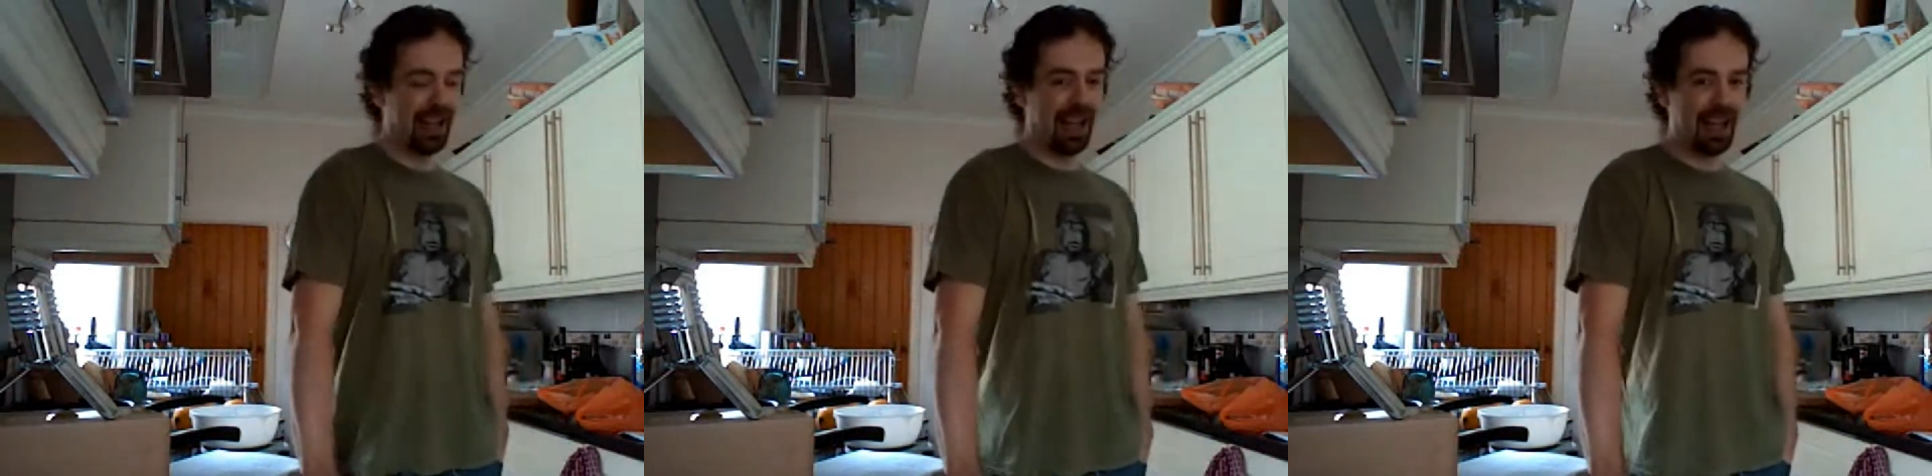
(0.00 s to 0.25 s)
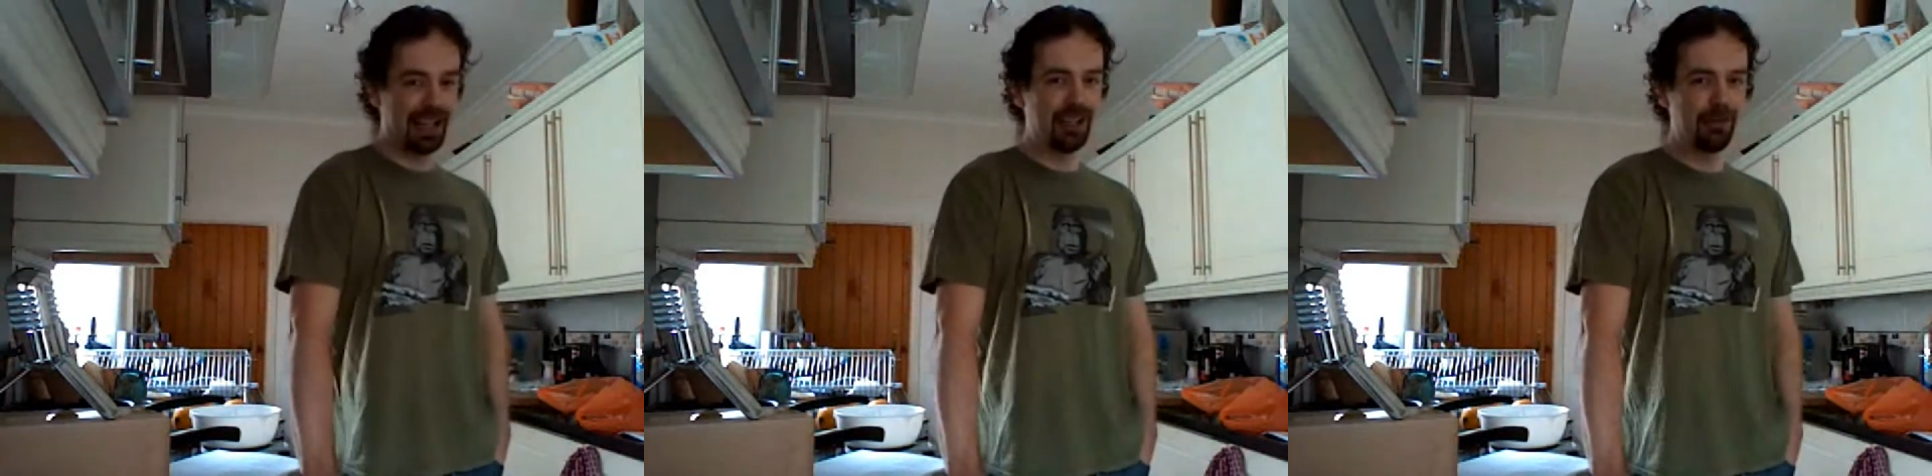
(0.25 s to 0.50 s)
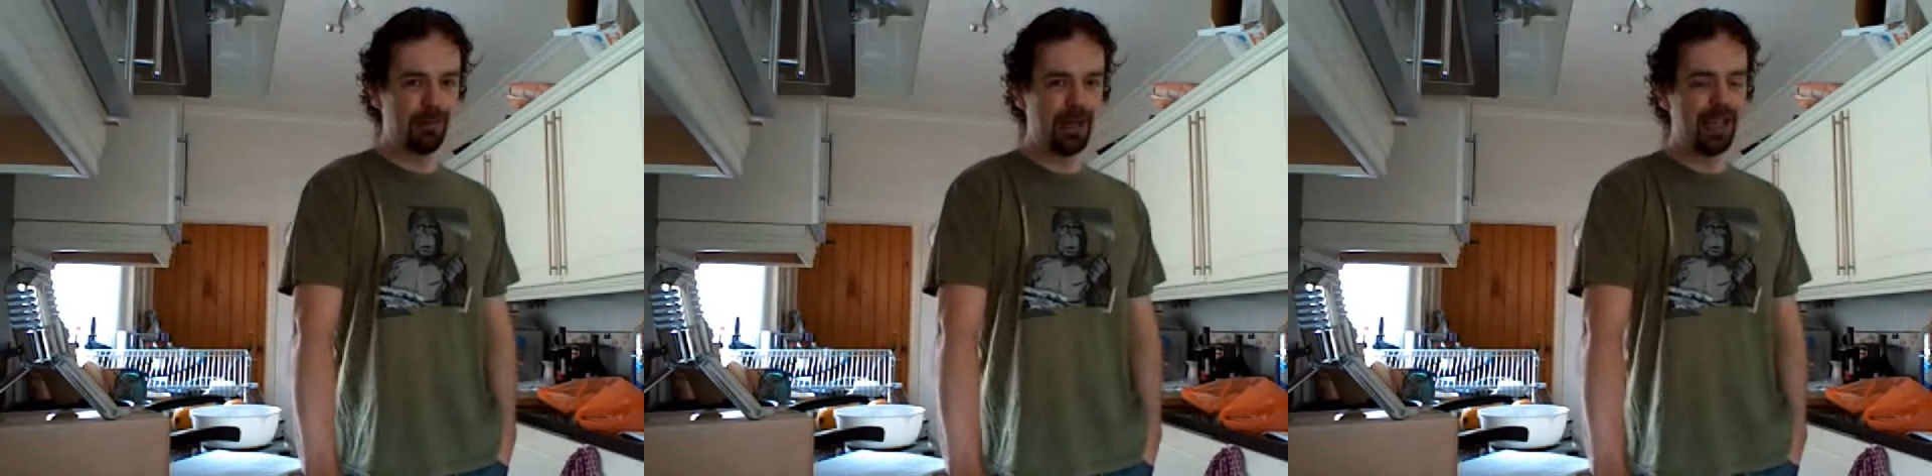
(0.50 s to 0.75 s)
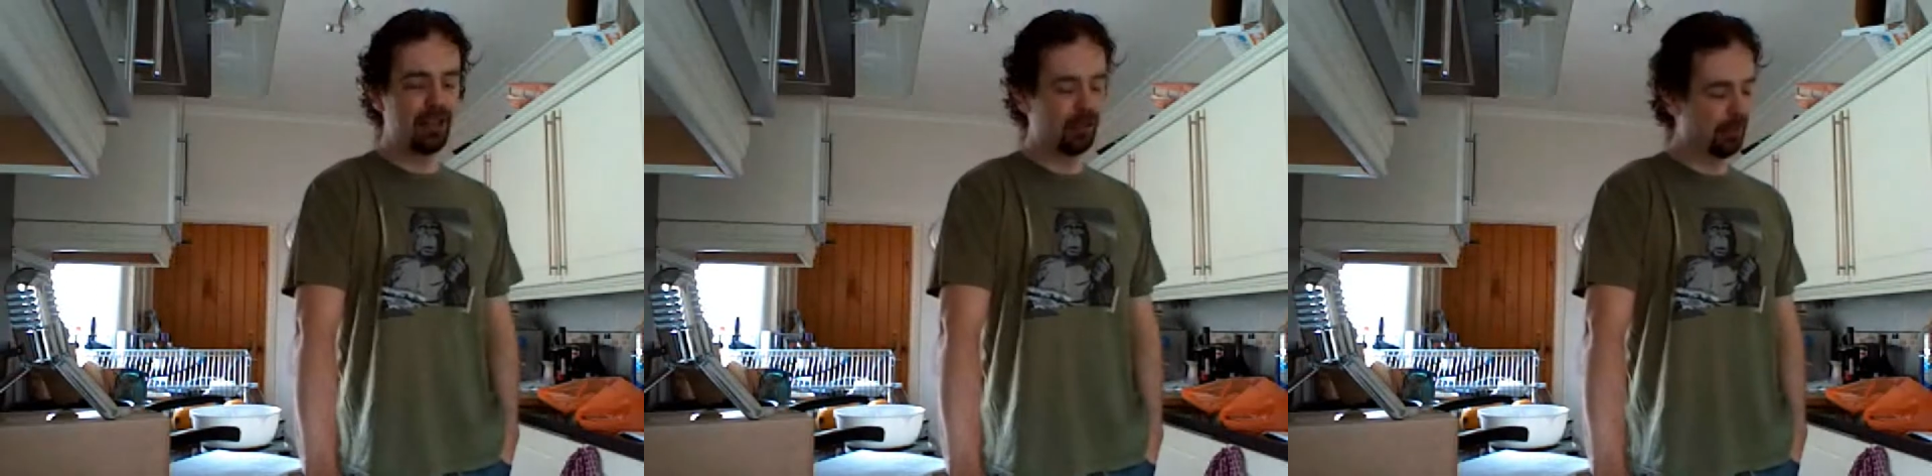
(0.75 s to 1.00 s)
As you
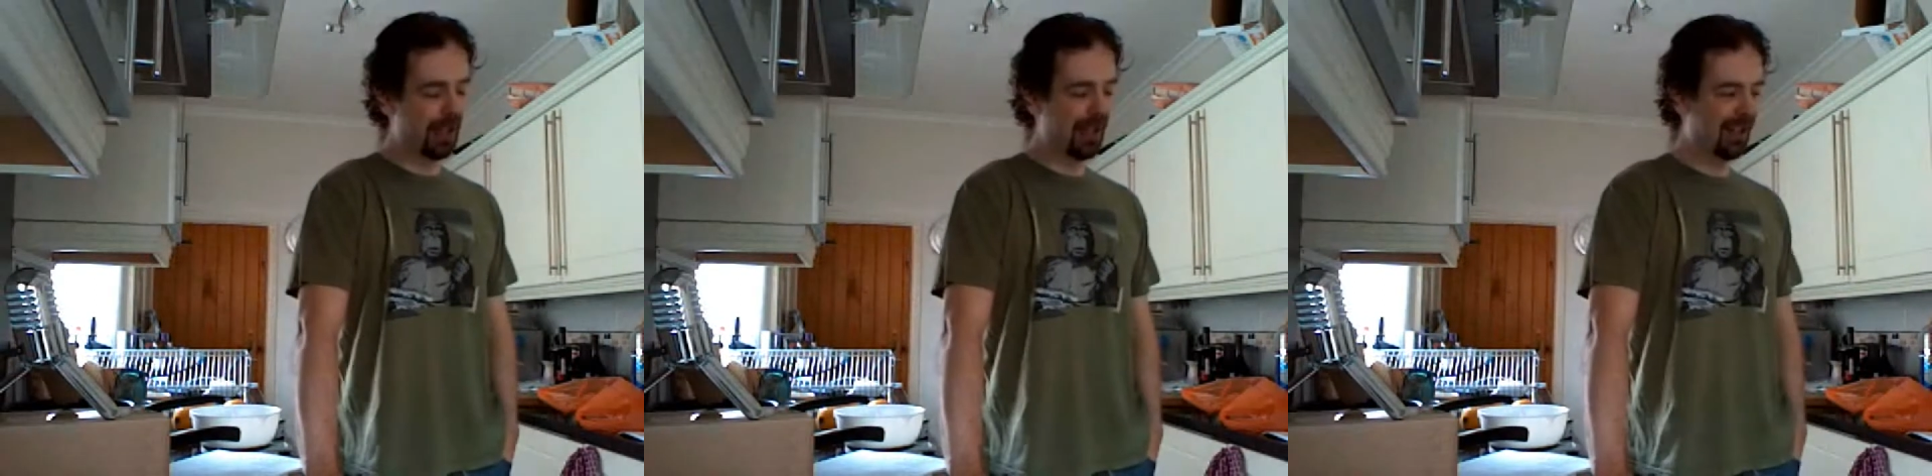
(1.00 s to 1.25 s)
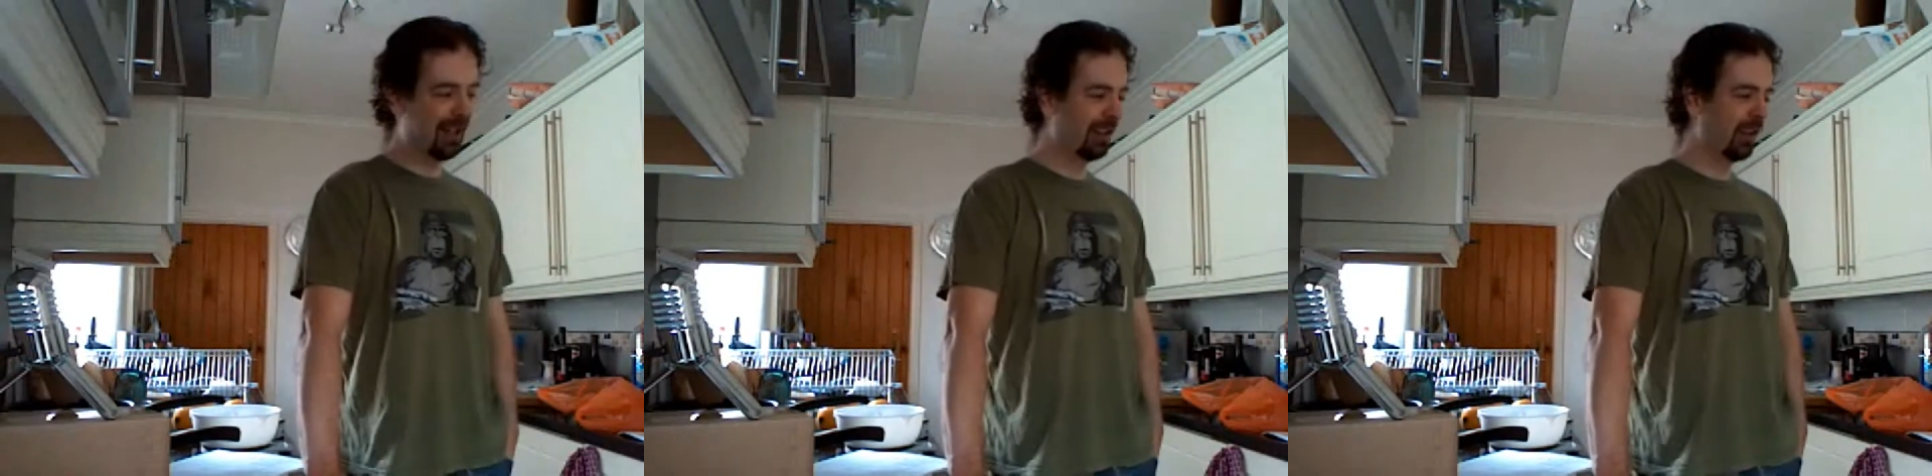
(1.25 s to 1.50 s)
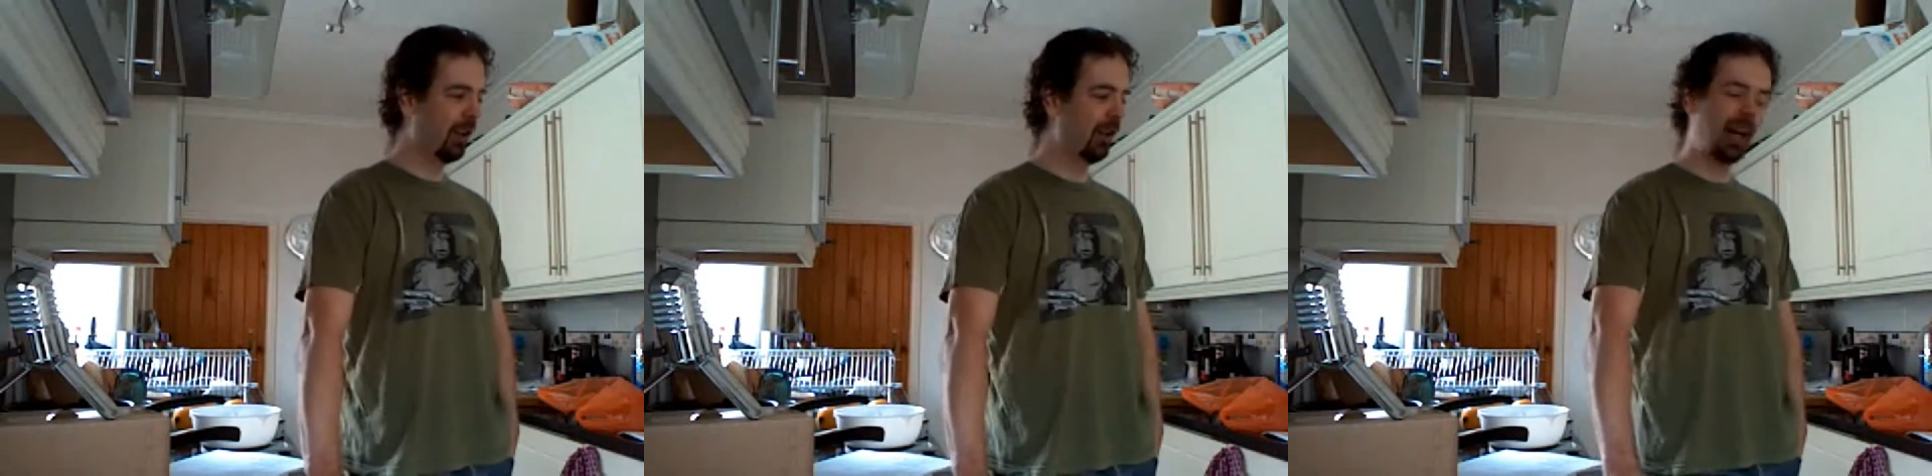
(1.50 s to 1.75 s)
may or may not know,